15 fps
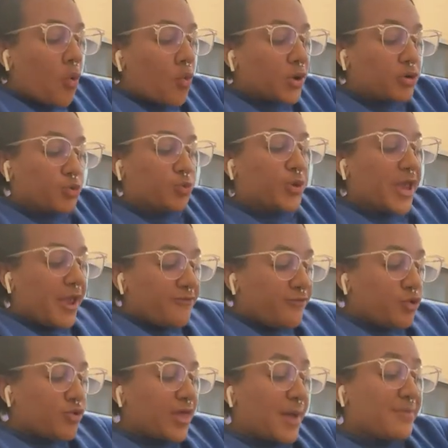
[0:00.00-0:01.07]

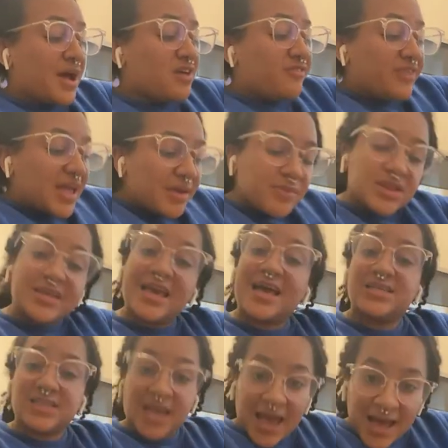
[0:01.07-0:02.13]
grateful that my family
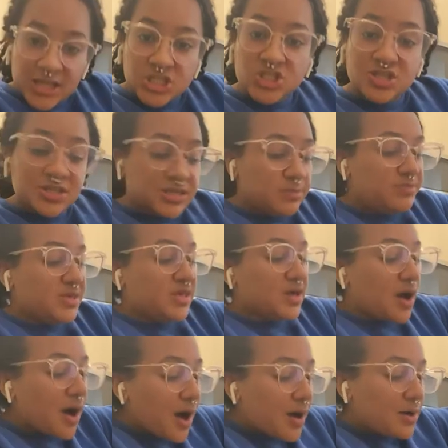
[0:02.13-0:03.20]
has actually
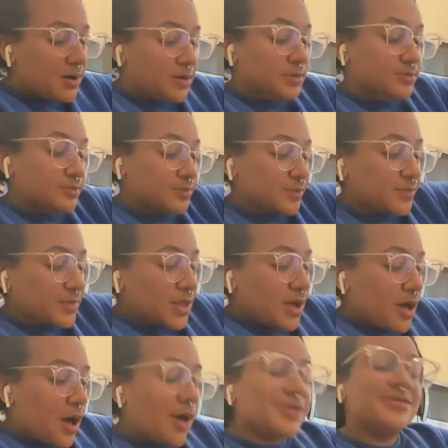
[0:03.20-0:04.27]
become
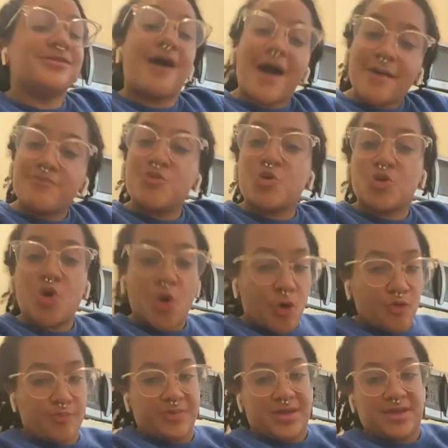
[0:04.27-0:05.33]
a lot more
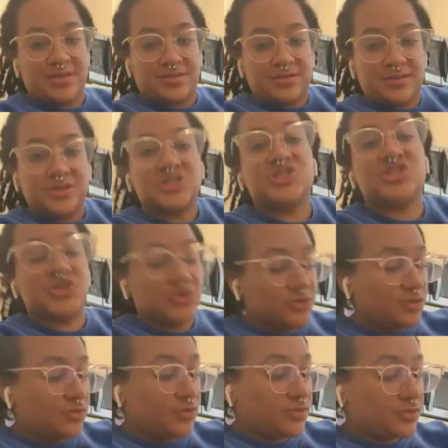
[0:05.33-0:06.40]
open
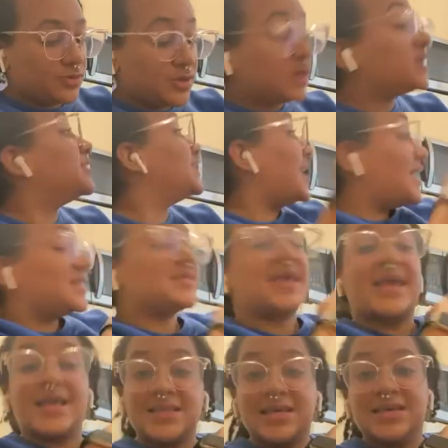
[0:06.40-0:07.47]
to... Yes,
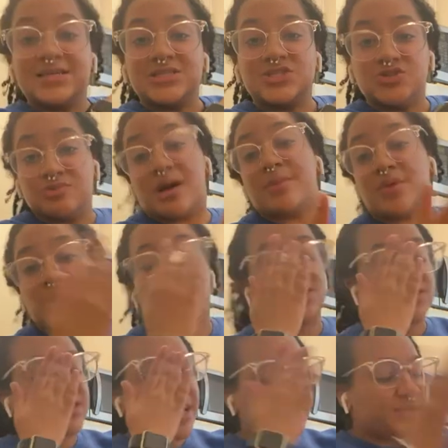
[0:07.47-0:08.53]
and his too, my
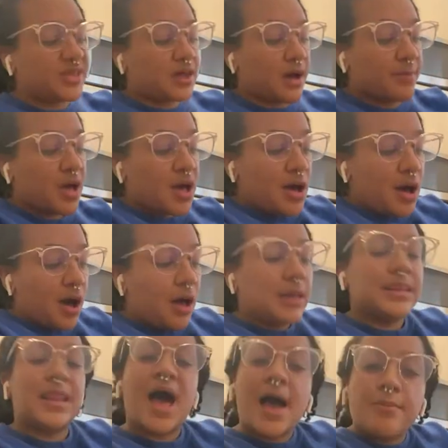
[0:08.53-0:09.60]
partners, have become a
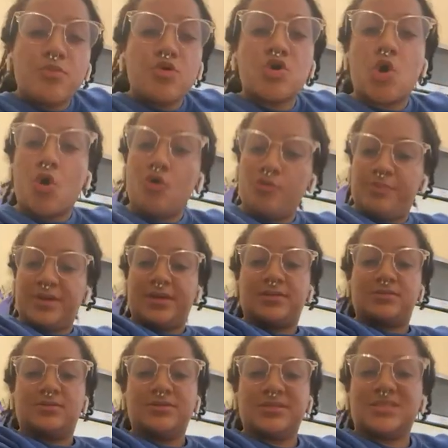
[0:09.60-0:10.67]
lot more
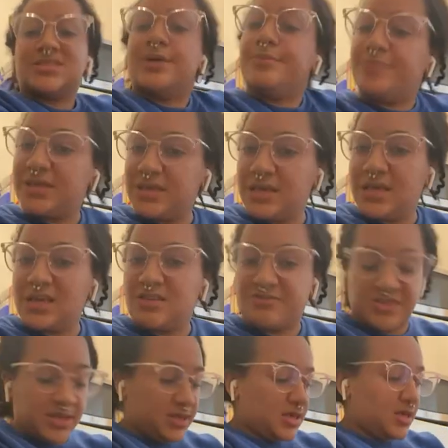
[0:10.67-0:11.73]
open to being
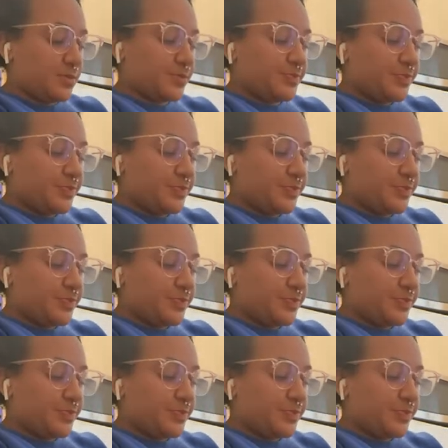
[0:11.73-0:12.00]
vegan.